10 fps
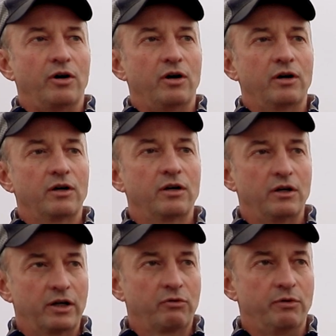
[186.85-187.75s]
our
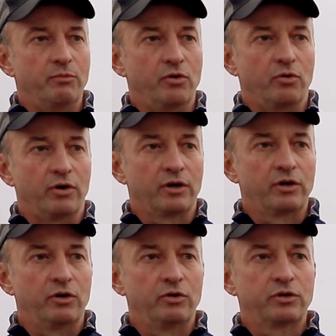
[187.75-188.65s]
liquid manure
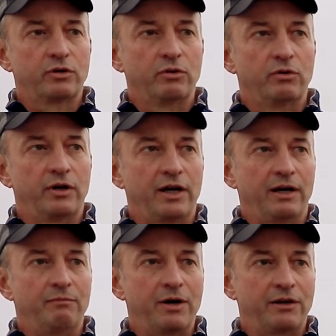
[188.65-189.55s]
goes through
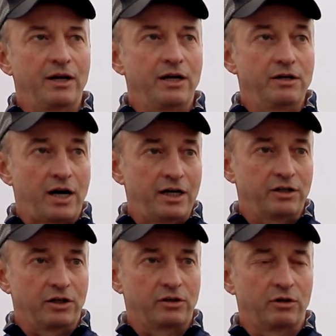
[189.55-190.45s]
a methane
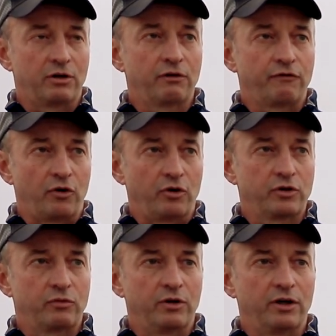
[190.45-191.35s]
digester
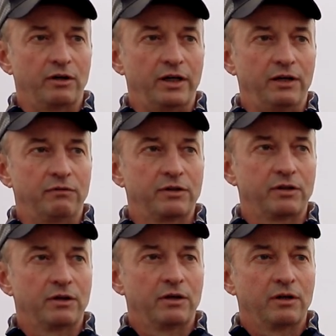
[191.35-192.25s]
first when it
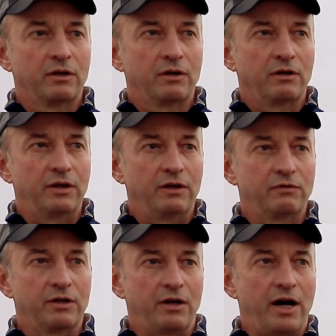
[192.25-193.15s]
leaves,
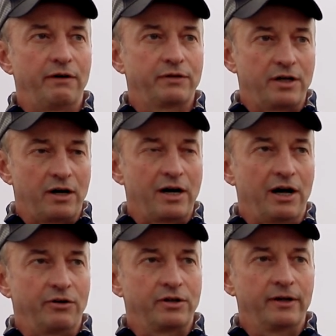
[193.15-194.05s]
leaves the livestock
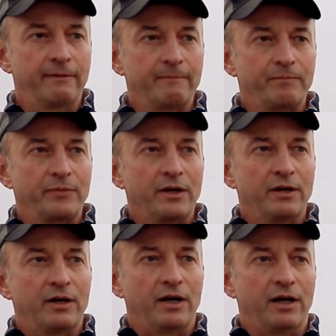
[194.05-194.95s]
housing.
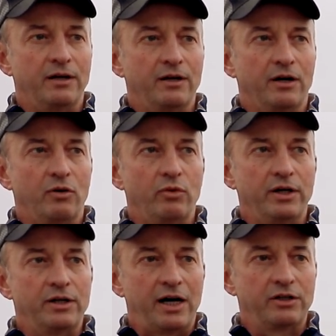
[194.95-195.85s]
And uh,
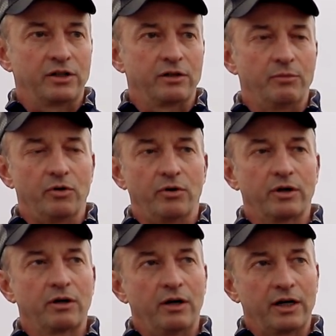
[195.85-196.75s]
we digest the manure
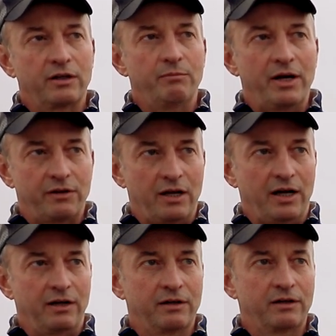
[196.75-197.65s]
and collect the
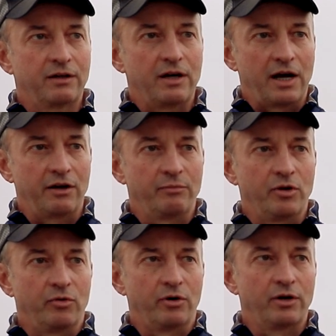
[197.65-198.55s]
methane out of
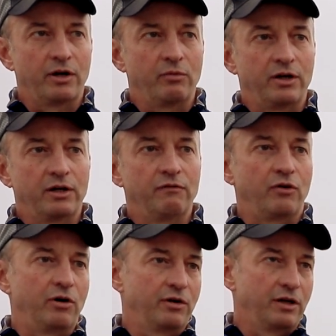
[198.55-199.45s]
the manure that we
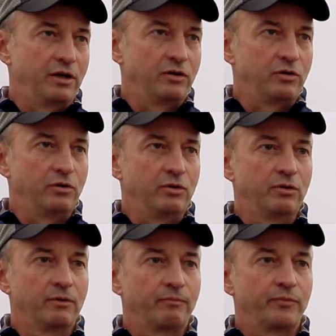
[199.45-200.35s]
convert
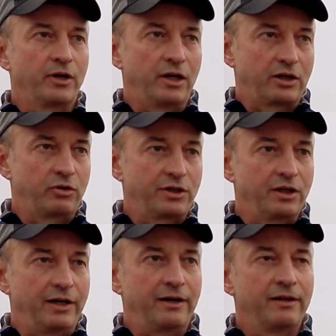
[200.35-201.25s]
into
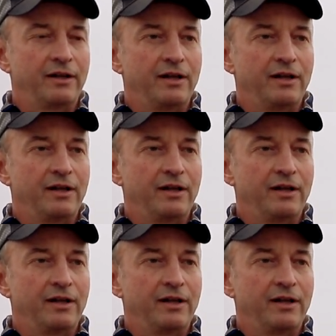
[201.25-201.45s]
electricity.